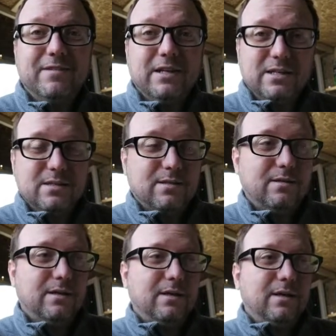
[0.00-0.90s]
feet.
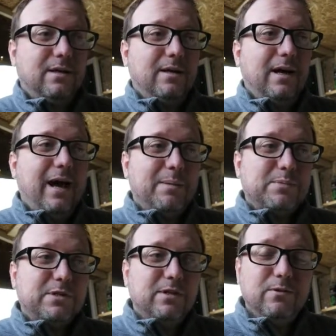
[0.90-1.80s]

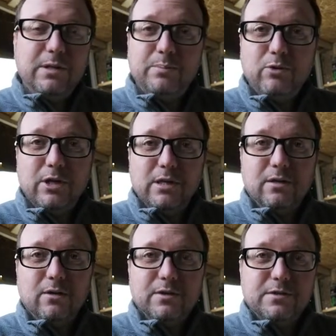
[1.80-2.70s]
Absolutely brilliant,
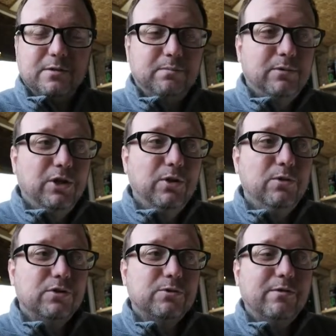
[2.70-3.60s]
guys.
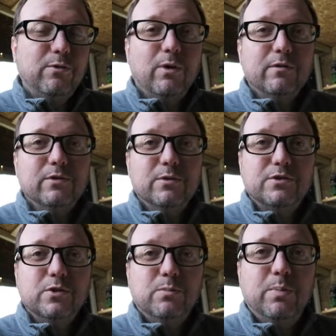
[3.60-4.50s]
Kudos to every one of you.
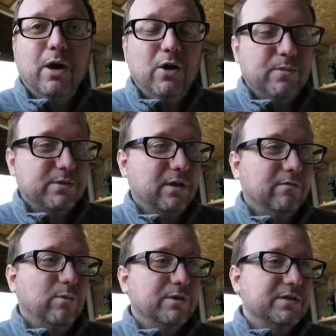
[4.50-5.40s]
Superb
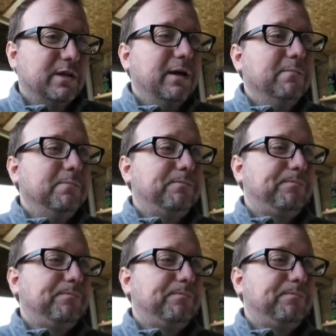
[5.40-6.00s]
stuff once again.